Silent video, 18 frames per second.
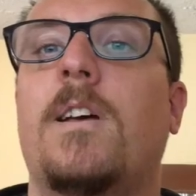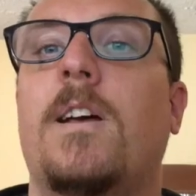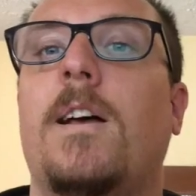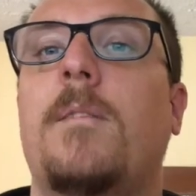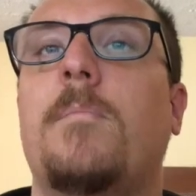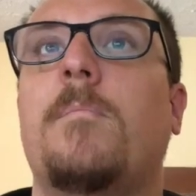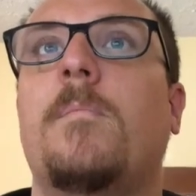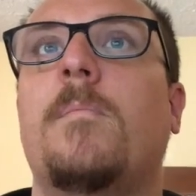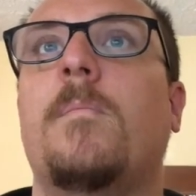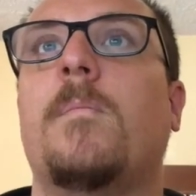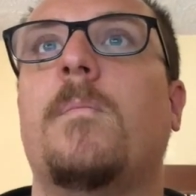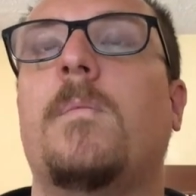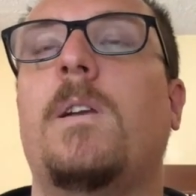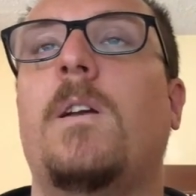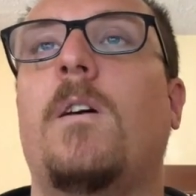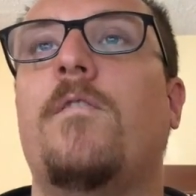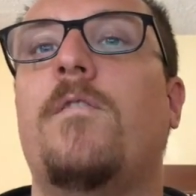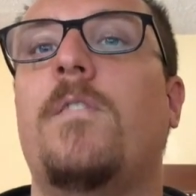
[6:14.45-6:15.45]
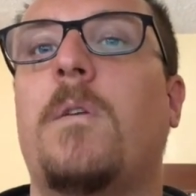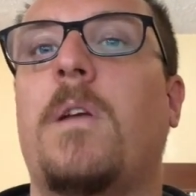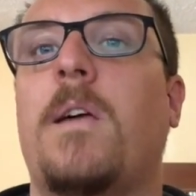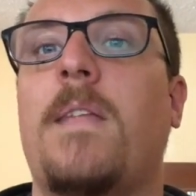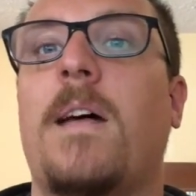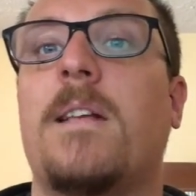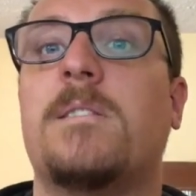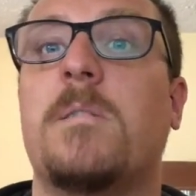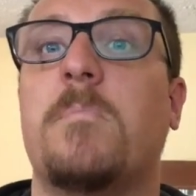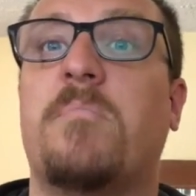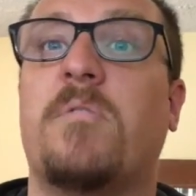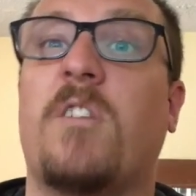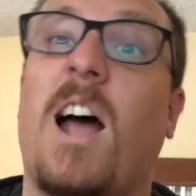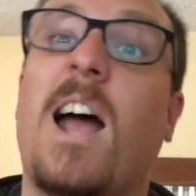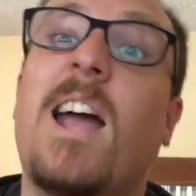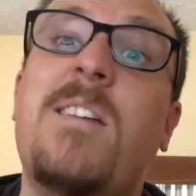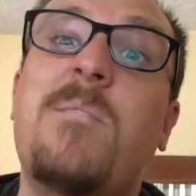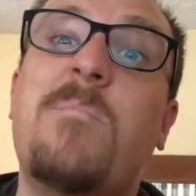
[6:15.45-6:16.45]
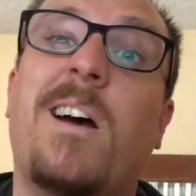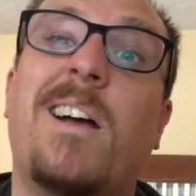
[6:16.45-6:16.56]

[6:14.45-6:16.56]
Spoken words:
I feel like that's a bribe.